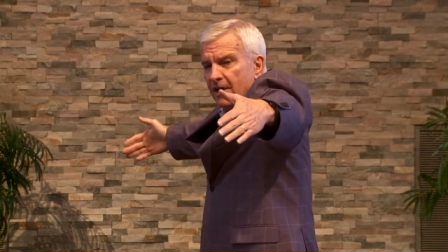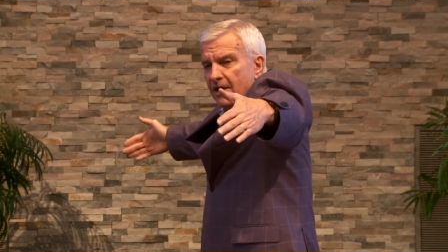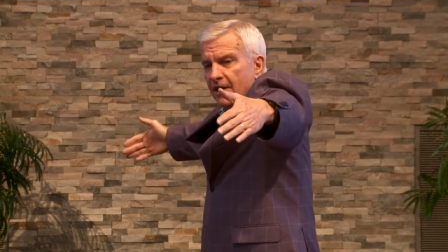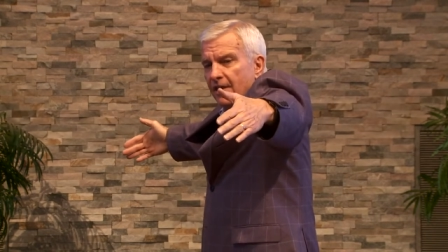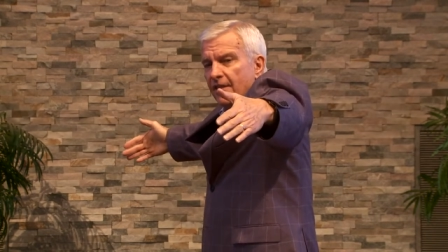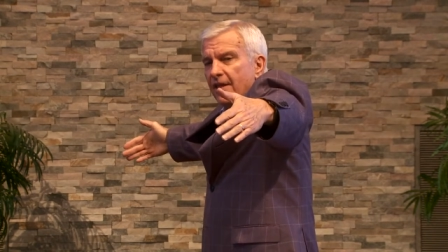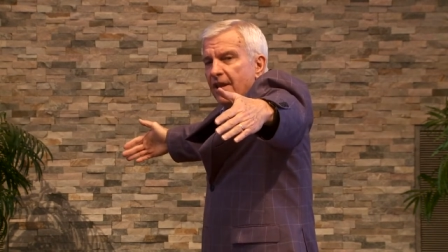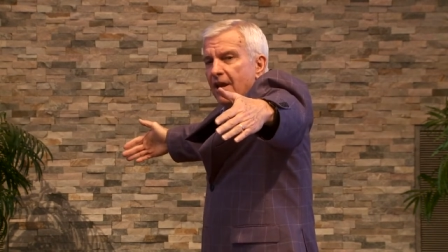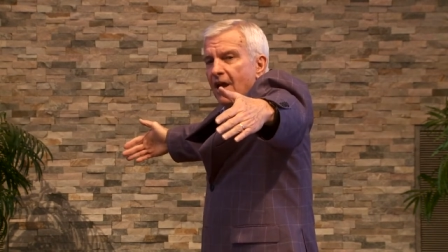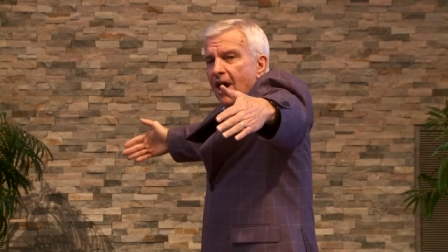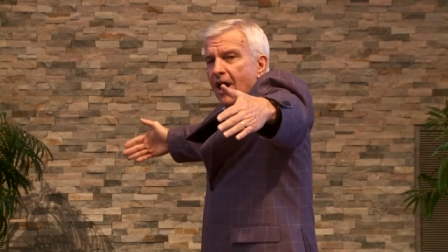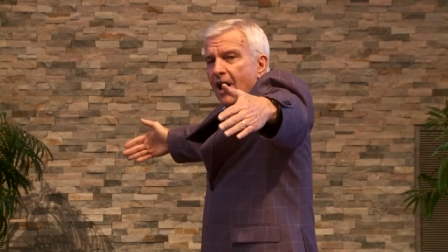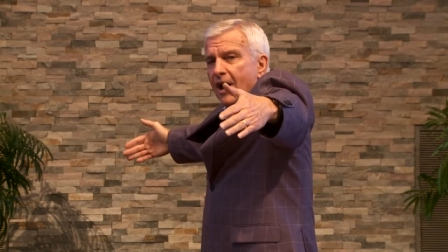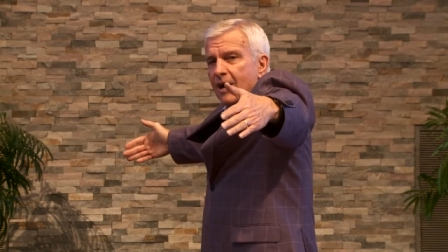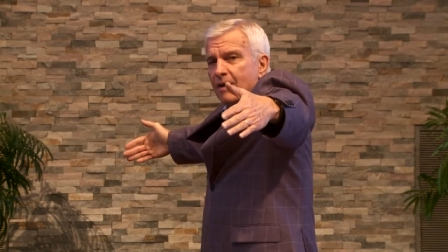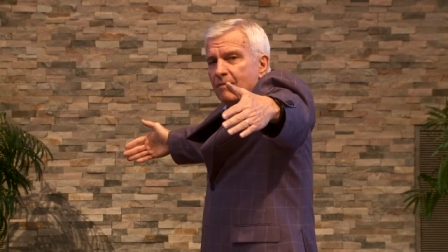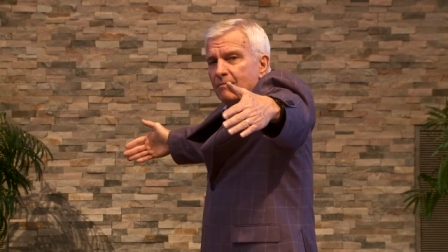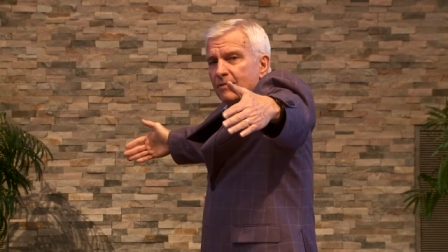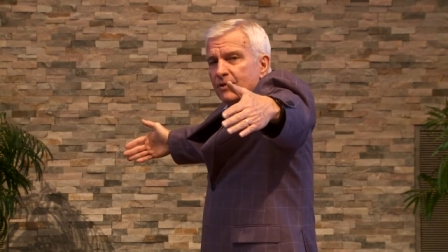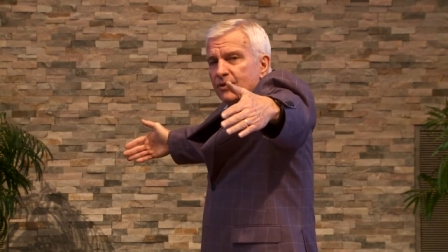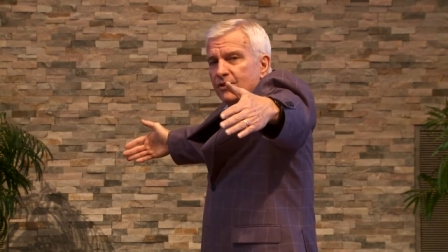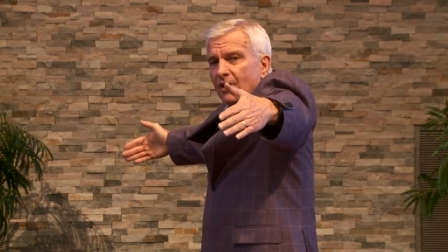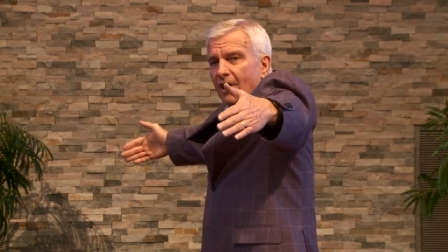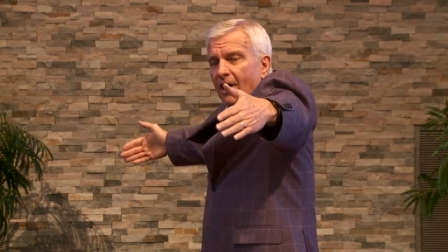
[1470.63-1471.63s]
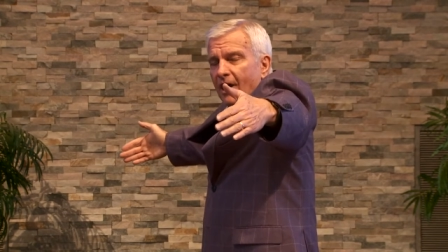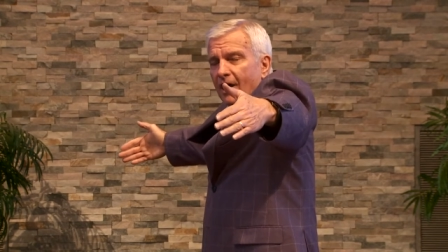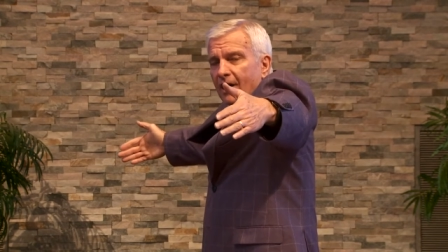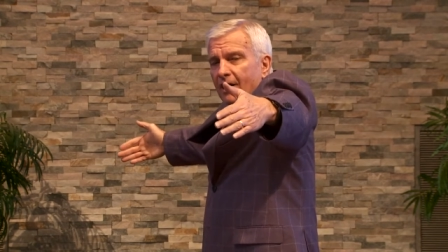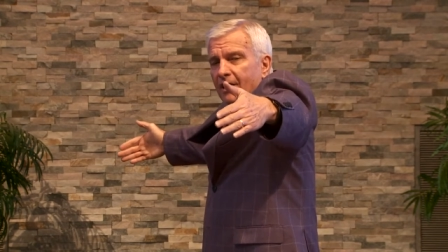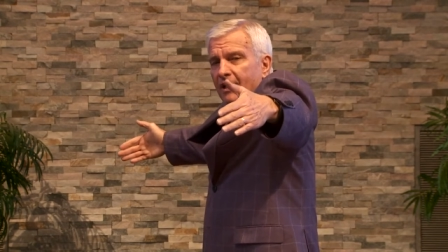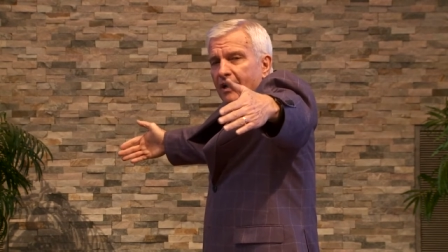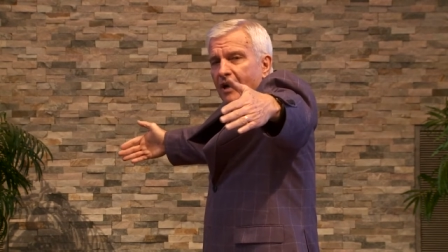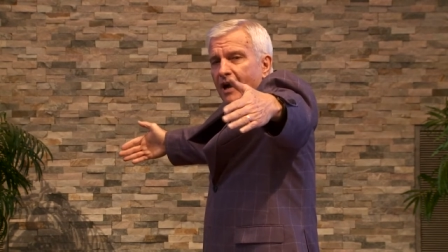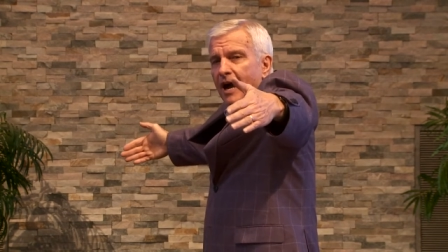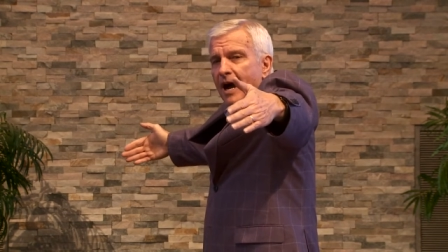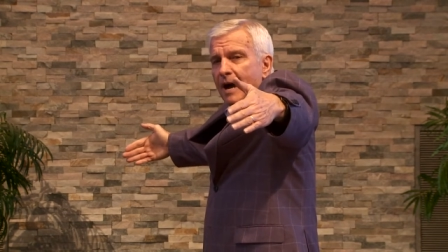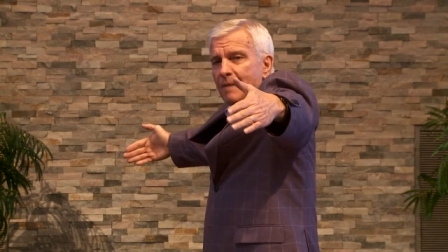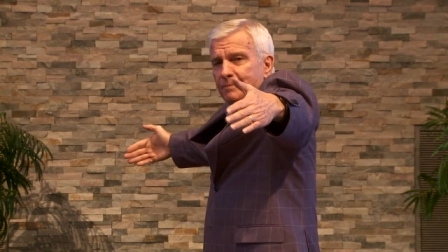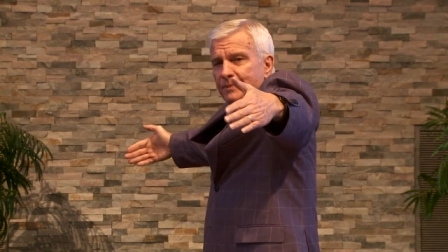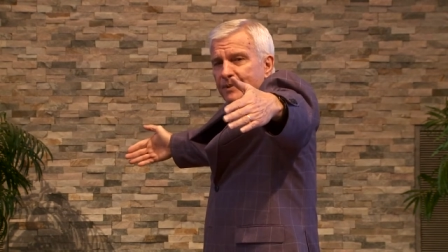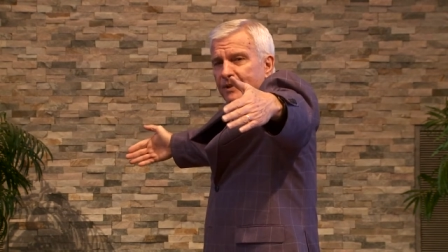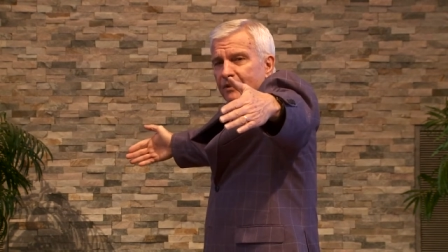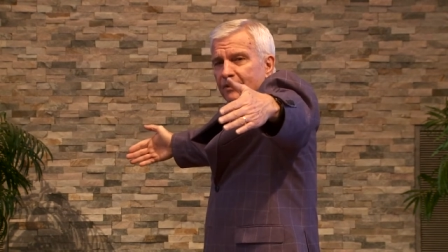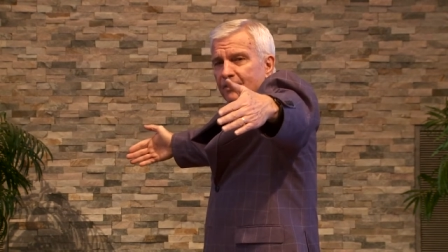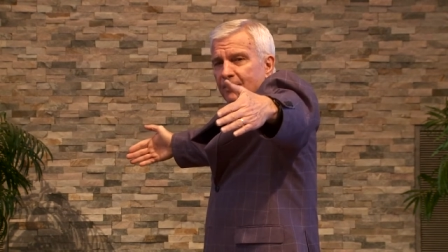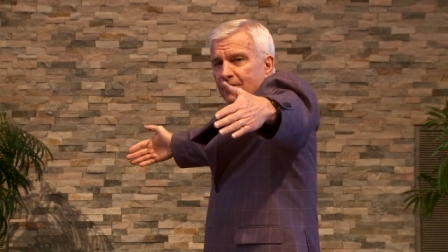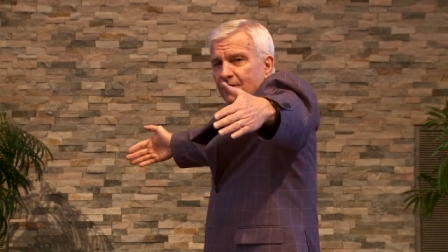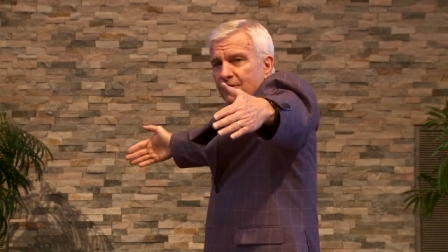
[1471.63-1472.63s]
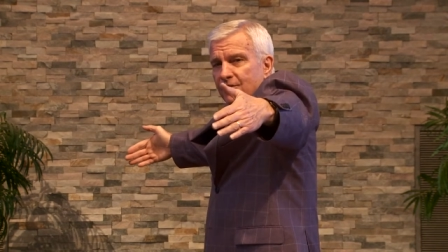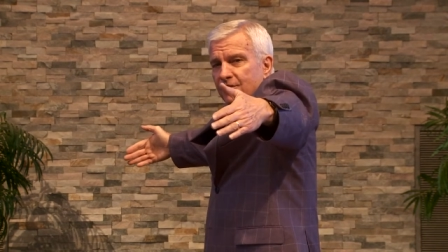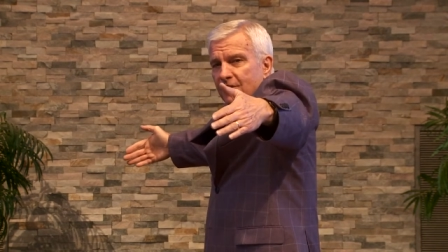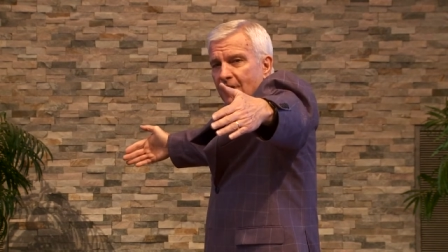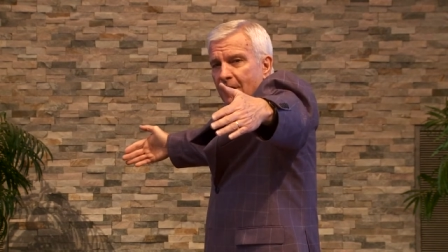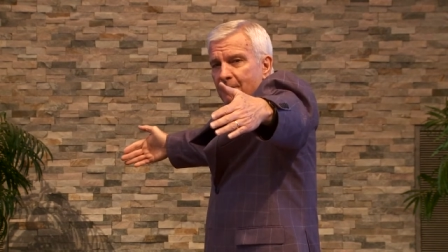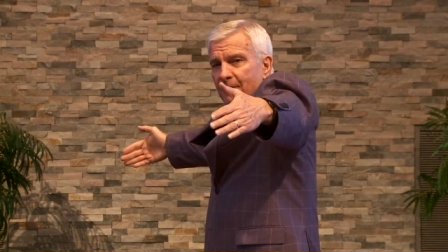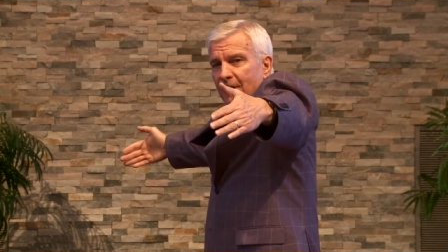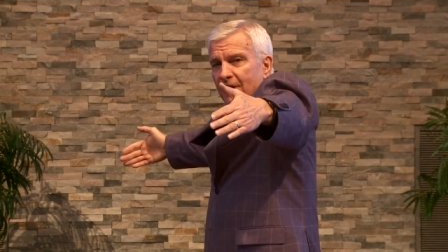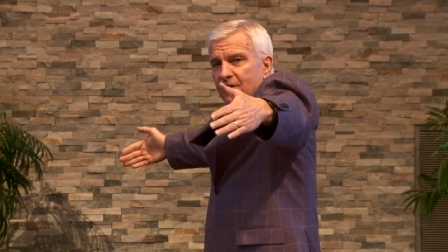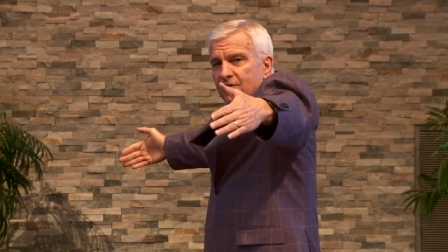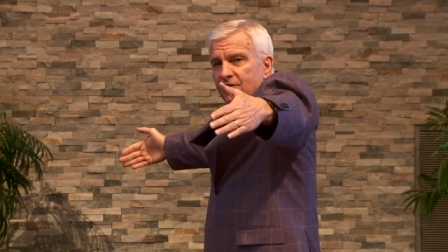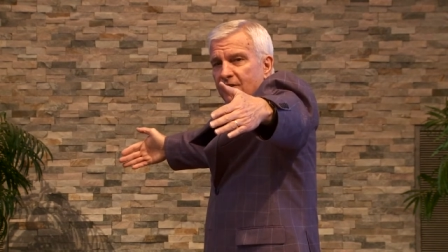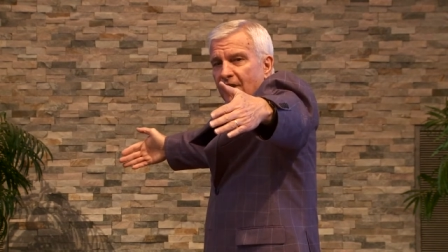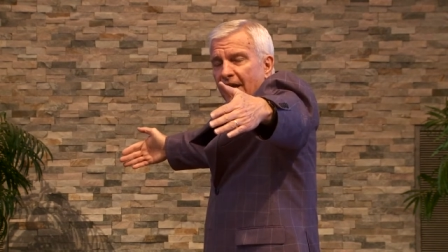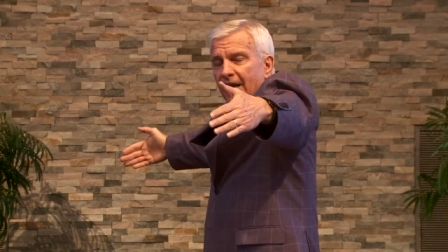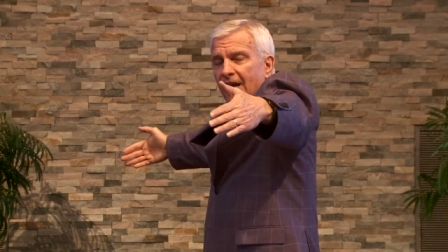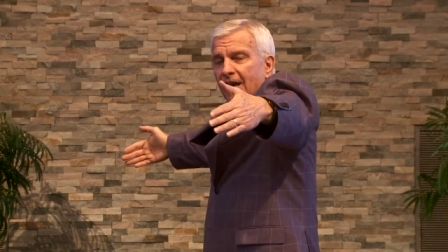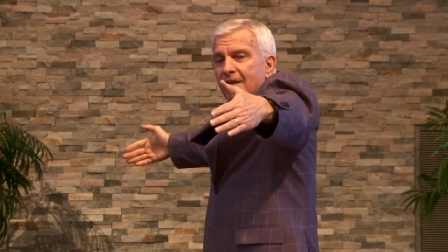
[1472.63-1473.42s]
the arms are cupped to some extent.